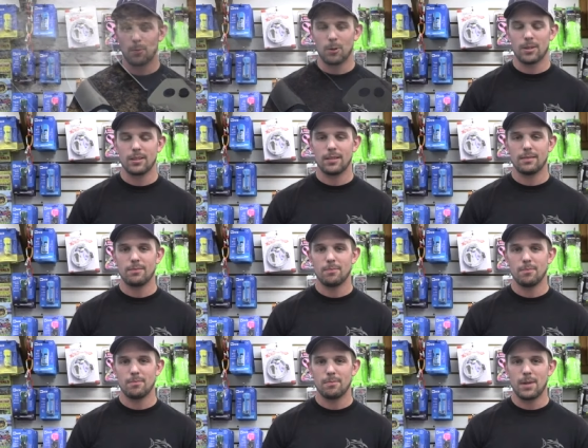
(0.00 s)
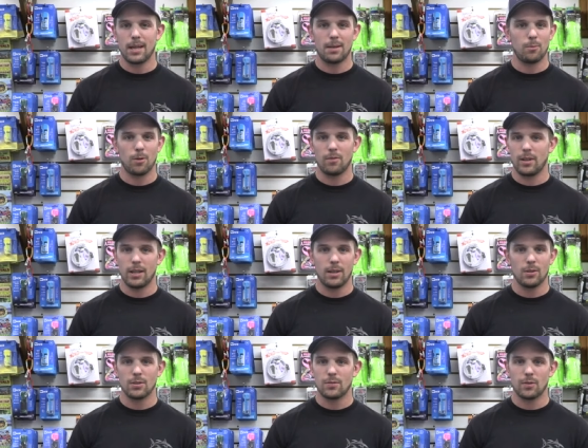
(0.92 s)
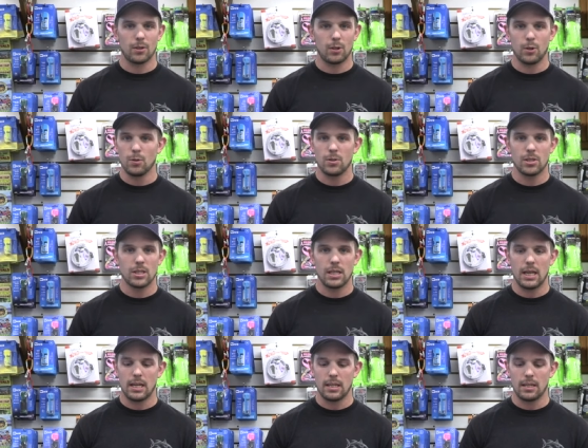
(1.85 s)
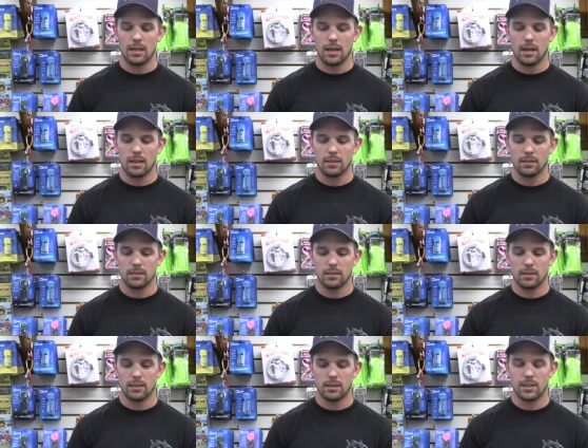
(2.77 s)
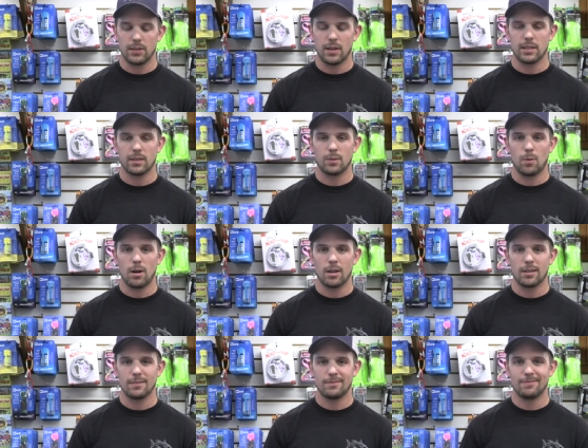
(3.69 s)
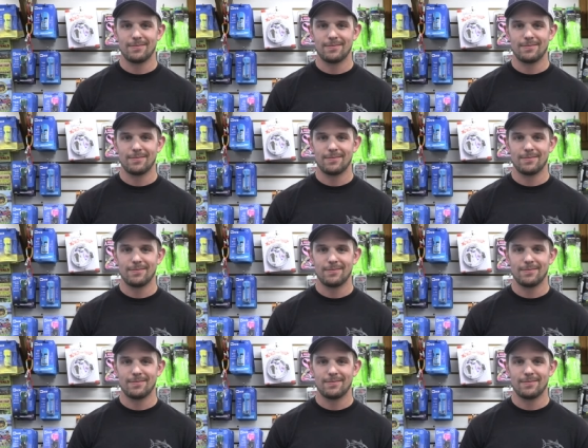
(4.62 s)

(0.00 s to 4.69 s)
forward to making more videos for the Goose and uh, see you guys on the water.